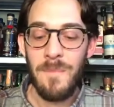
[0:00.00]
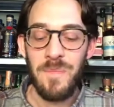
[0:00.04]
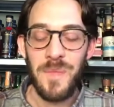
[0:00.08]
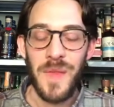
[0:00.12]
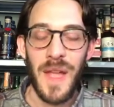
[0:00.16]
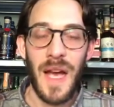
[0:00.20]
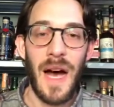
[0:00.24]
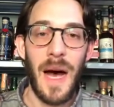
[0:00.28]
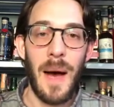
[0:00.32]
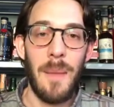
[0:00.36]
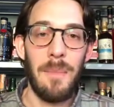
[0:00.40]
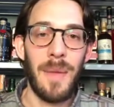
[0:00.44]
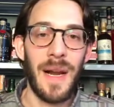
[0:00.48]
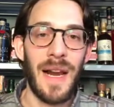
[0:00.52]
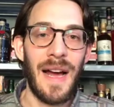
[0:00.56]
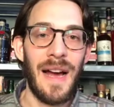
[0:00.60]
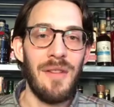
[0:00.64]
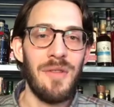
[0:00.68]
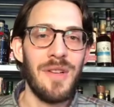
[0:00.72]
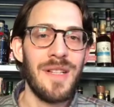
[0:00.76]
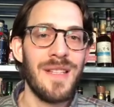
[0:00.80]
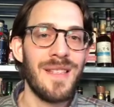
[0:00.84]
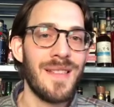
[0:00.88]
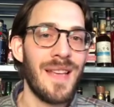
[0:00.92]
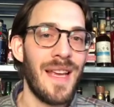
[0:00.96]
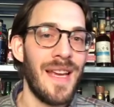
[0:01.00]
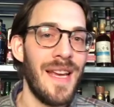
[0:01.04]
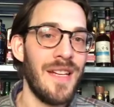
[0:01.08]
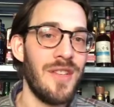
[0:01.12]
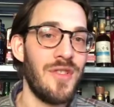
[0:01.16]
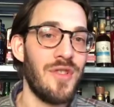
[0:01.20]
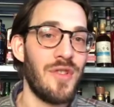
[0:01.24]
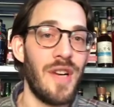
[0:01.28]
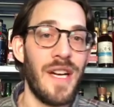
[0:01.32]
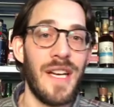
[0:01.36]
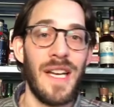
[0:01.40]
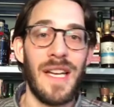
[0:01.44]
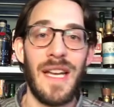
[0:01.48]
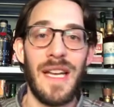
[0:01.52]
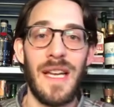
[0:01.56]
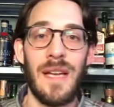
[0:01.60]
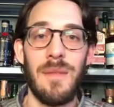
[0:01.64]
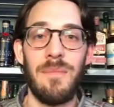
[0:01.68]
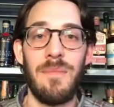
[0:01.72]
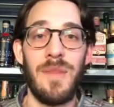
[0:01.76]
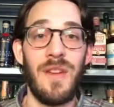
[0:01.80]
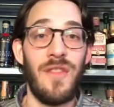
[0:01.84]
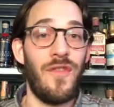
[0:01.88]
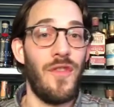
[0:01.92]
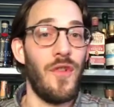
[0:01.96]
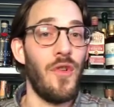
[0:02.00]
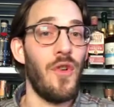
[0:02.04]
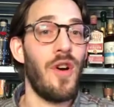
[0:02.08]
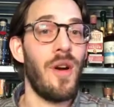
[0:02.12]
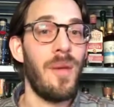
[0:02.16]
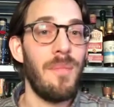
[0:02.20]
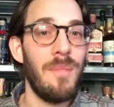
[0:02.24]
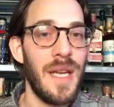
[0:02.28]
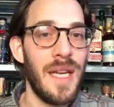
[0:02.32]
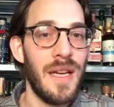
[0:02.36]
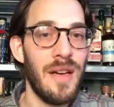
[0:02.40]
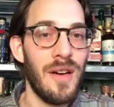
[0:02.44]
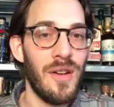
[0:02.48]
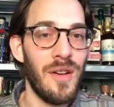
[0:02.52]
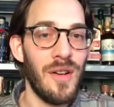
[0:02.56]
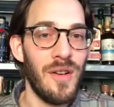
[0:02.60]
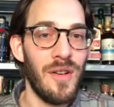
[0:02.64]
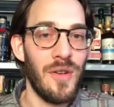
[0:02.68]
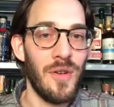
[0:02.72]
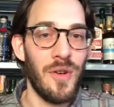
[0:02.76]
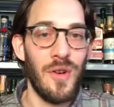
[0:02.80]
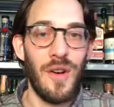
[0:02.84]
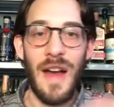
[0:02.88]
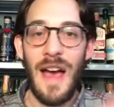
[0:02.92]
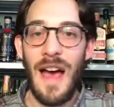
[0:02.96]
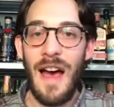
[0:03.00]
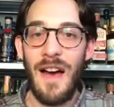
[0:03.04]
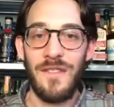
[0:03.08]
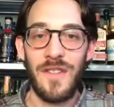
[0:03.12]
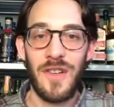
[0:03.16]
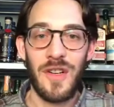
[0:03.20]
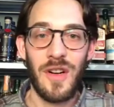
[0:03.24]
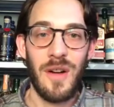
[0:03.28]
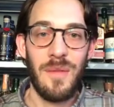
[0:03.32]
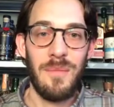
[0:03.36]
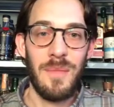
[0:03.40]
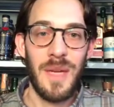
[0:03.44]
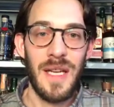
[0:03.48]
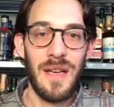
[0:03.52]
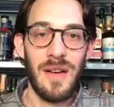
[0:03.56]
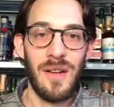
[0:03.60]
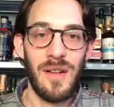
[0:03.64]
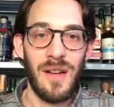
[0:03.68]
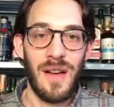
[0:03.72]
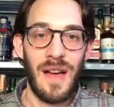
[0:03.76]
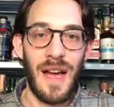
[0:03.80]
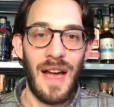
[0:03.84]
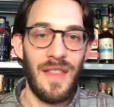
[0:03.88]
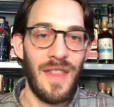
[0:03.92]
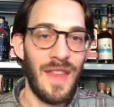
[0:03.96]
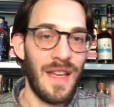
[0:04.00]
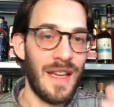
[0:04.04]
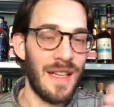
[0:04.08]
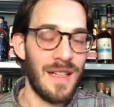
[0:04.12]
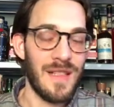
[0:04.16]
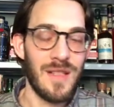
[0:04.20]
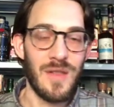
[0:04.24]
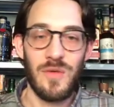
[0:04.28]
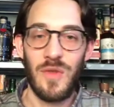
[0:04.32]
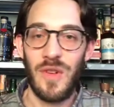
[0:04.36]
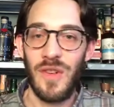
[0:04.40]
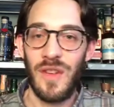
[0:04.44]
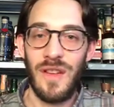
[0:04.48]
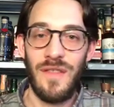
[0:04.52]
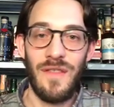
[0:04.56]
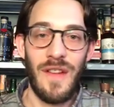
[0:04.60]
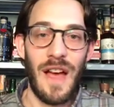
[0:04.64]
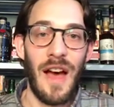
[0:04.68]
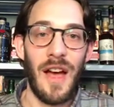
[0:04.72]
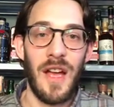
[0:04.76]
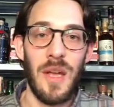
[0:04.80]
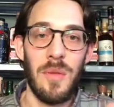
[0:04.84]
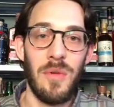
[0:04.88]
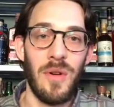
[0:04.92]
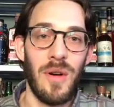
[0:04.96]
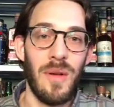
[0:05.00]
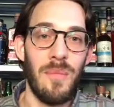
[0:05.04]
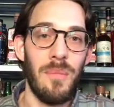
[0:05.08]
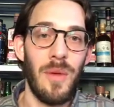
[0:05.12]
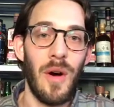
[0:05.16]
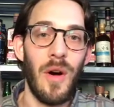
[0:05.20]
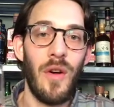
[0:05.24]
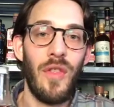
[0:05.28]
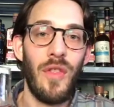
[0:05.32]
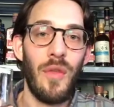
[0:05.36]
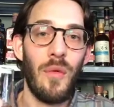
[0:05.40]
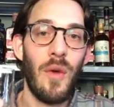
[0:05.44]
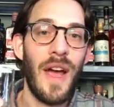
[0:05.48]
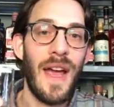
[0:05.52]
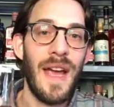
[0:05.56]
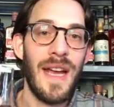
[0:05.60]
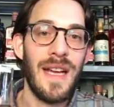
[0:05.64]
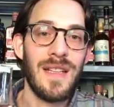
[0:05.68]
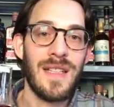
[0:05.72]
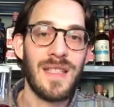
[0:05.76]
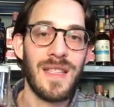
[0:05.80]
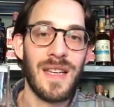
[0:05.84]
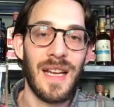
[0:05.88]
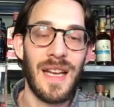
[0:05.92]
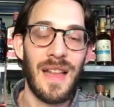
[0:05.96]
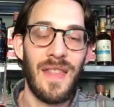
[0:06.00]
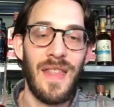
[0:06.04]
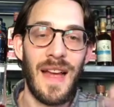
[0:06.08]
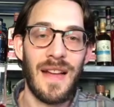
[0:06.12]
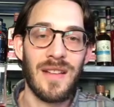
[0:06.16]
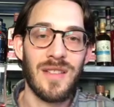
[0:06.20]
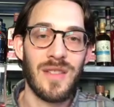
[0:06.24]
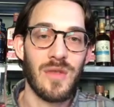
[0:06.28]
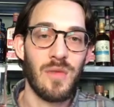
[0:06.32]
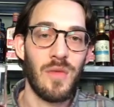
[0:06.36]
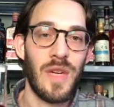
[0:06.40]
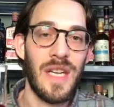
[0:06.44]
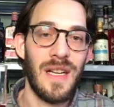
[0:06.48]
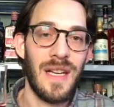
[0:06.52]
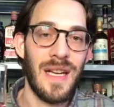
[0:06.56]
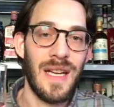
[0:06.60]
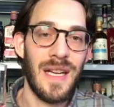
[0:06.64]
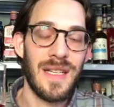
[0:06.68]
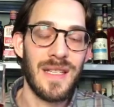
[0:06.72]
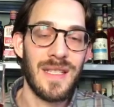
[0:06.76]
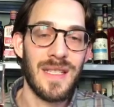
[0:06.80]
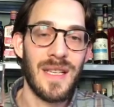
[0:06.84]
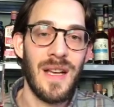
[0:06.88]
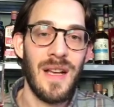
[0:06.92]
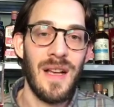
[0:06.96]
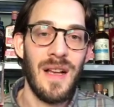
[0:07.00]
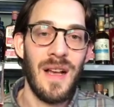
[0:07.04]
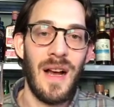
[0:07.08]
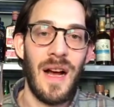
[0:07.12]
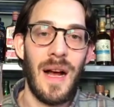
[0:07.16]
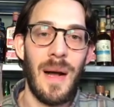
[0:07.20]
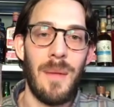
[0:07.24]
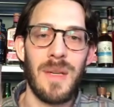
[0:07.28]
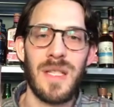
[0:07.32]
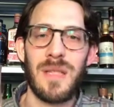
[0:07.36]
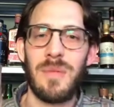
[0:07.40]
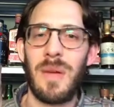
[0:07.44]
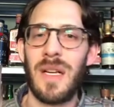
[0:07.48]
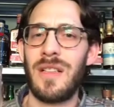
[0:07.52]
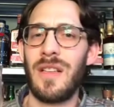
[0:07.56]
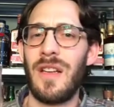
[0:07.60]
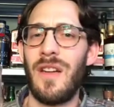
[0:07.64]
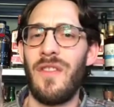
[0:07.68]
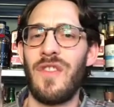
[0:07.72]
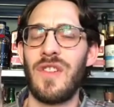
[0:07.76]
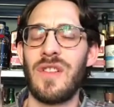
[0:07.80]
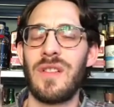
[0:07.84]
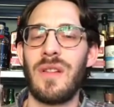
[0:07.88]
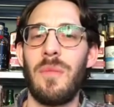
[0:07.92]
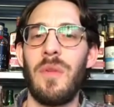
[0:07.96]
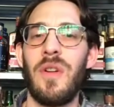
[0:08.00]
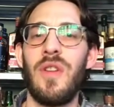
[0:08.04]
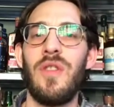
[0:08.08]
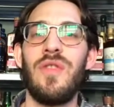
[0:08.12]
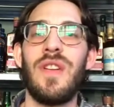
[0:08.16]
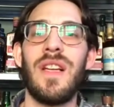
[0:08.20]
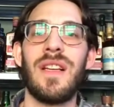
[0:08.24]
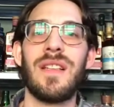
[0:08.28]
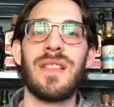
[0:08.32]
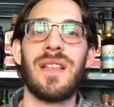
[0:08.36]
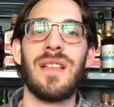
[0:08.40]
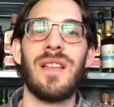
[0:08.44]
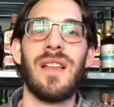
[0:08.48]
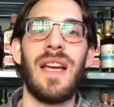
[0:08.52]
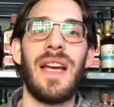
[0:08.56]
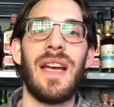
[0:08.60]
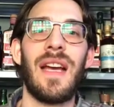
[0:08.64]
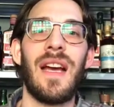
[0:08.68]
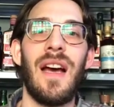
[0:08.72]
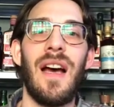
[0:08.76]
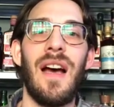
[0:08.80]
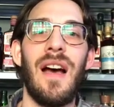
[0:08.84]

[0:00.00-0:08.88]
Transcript: But I would say drink it before a meal or after a meal. I think it's really valuable in both ways. Again, that sweetness, especially for someone who doesn't like